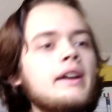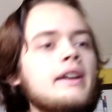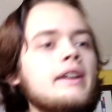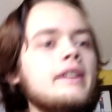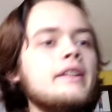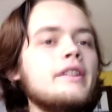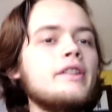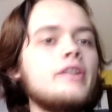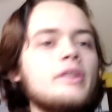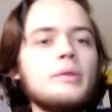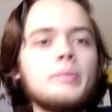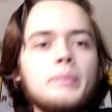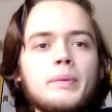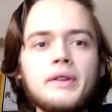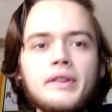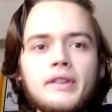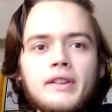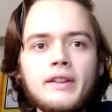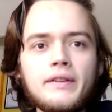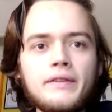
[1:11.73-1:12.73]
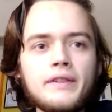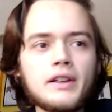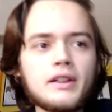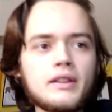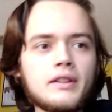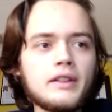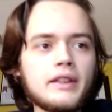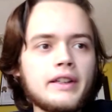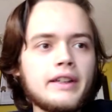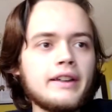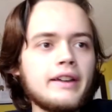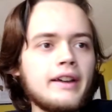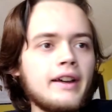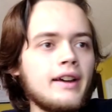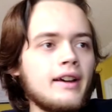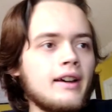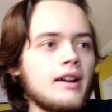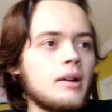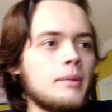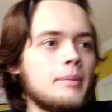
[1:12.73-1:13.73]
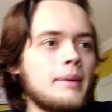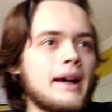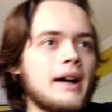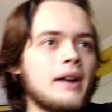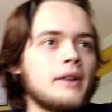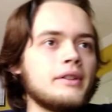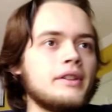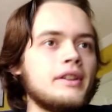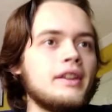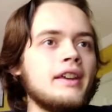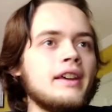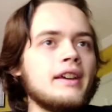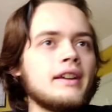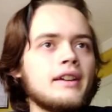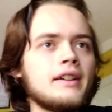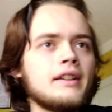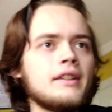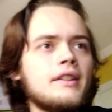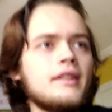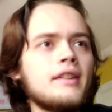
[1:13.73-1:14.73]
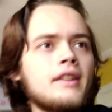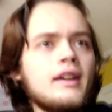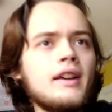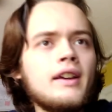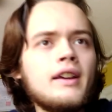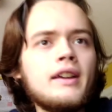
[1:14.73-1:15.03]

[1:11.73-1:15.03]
is specifically about tickets.